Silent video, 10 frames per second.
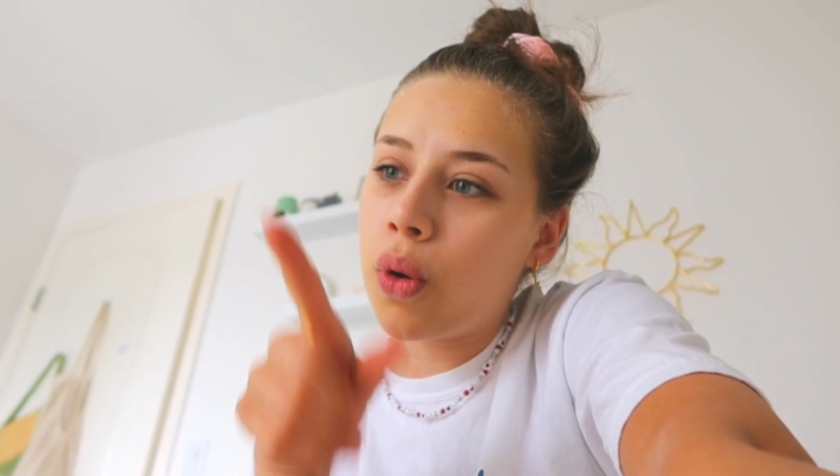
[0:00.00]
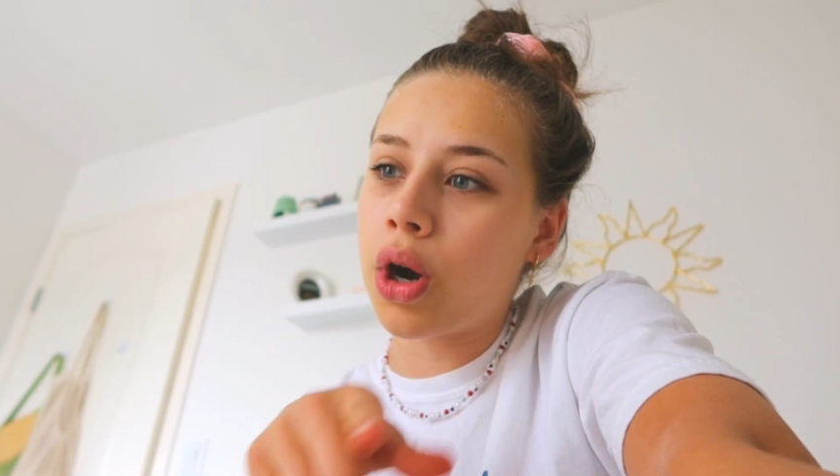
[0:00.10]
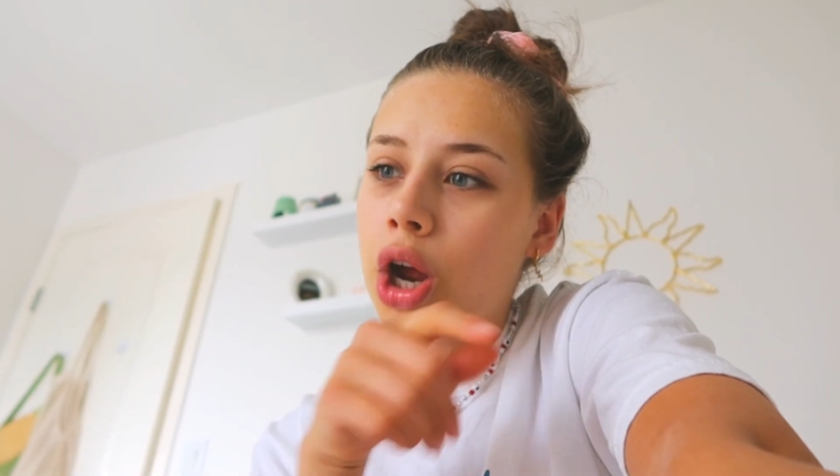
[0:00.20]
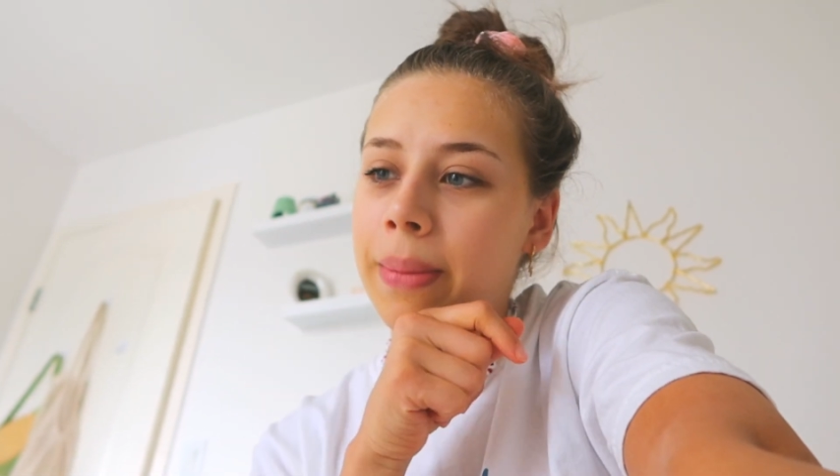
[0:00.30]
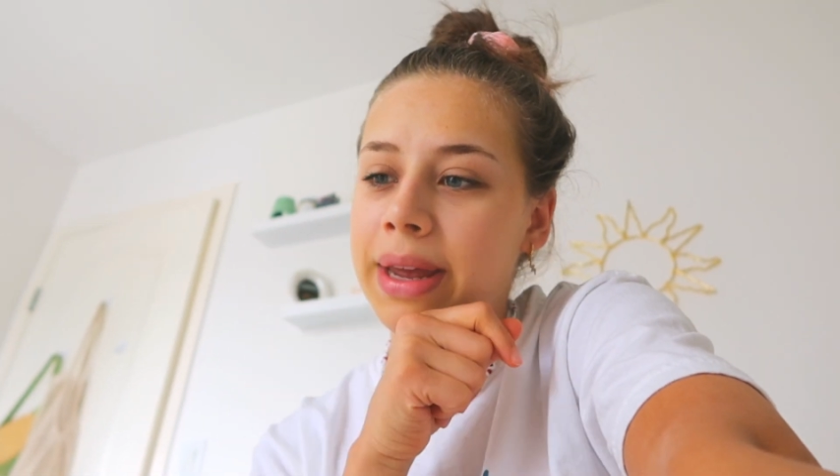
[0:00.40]

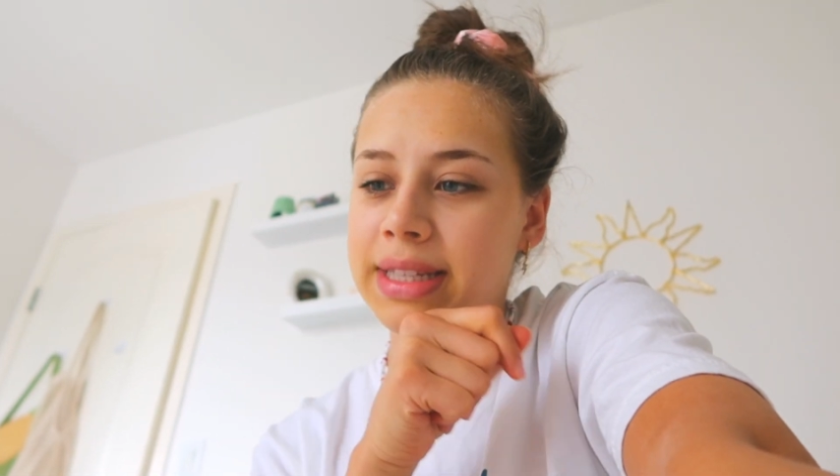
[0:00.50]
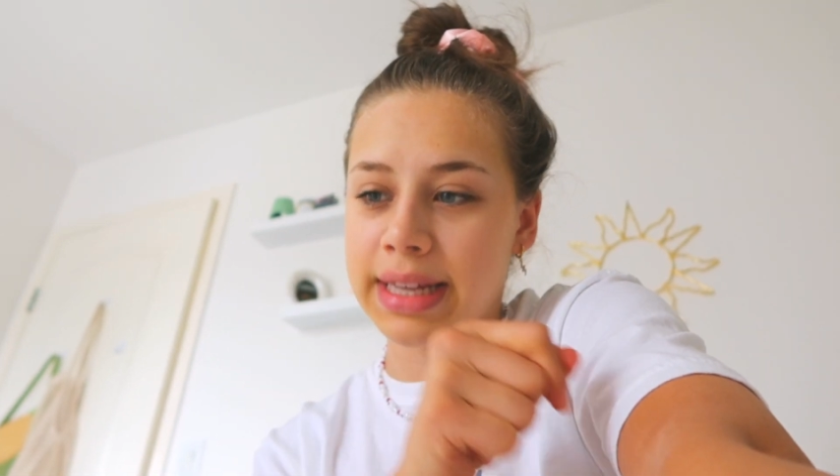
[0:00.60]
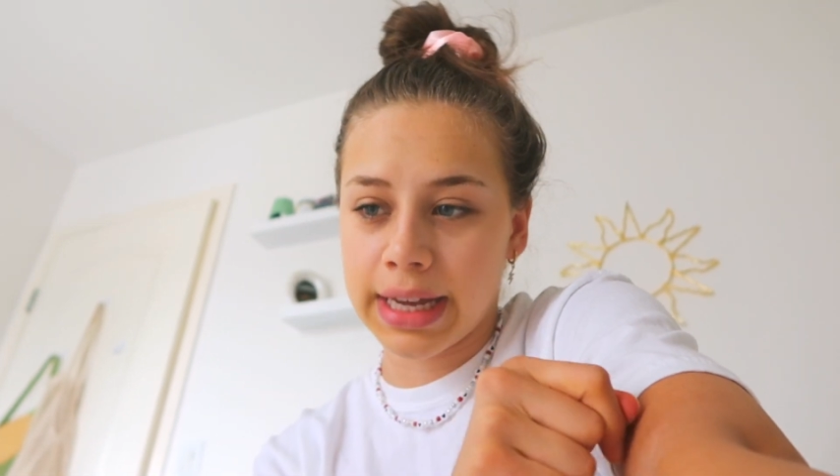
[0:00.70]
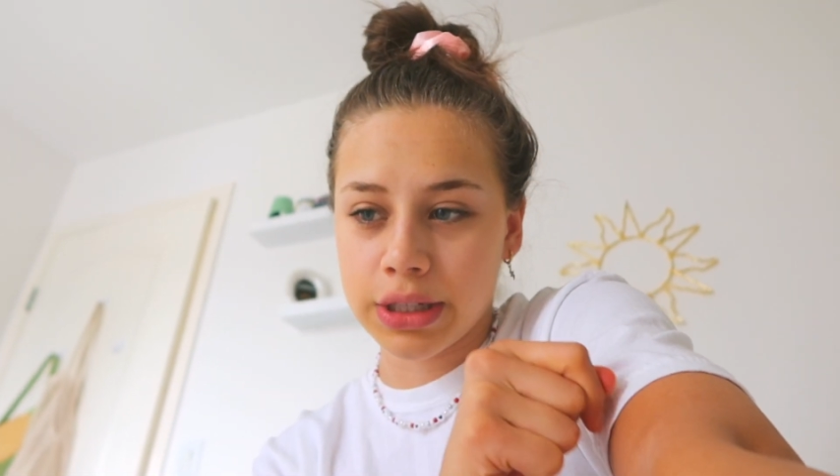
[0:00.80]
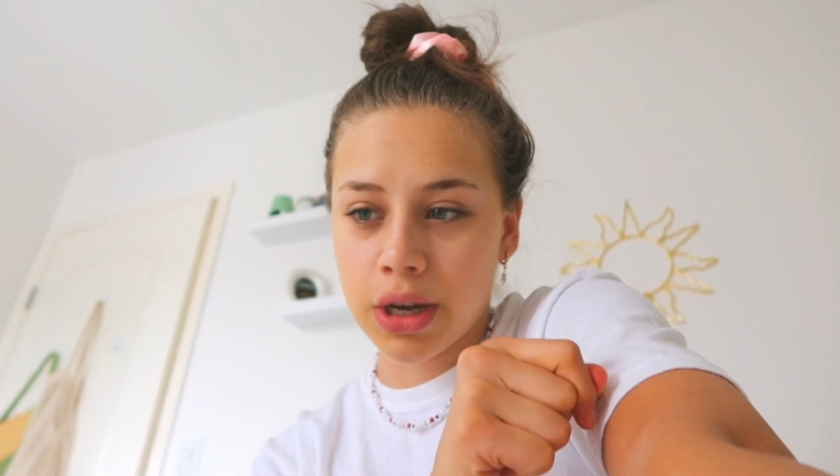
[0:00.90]
or on my
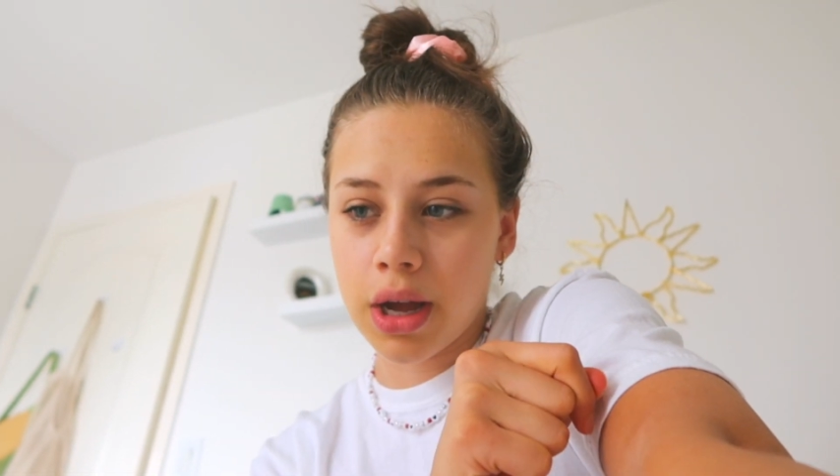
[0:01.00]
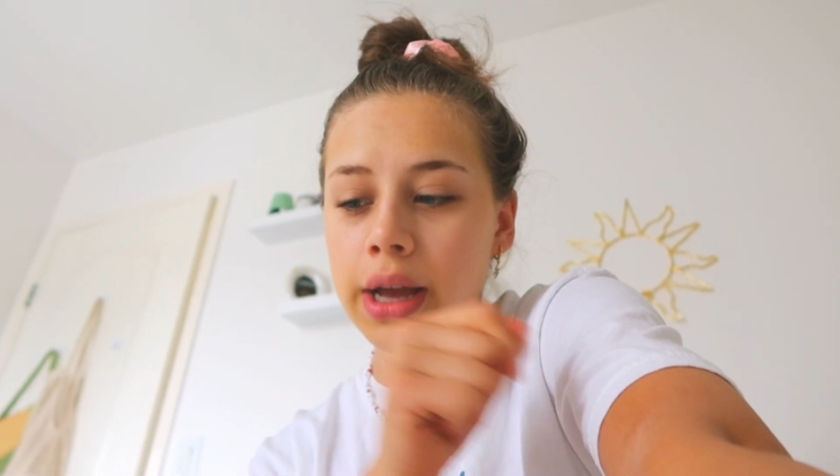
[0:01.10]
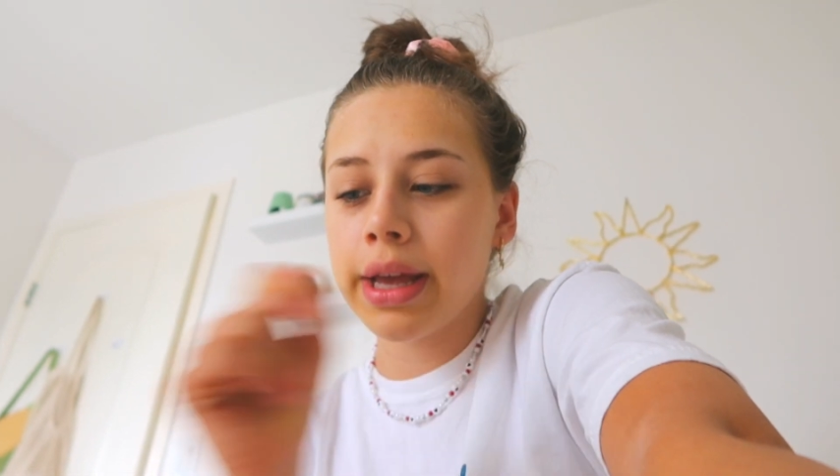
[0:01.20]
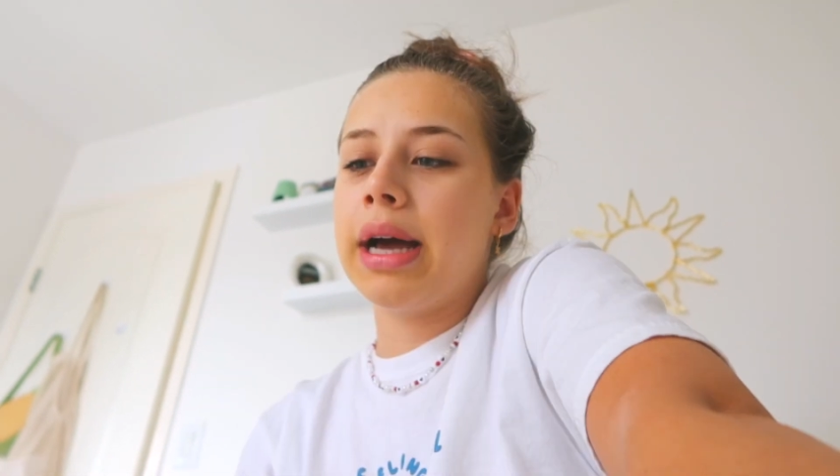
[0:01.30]
TikTok.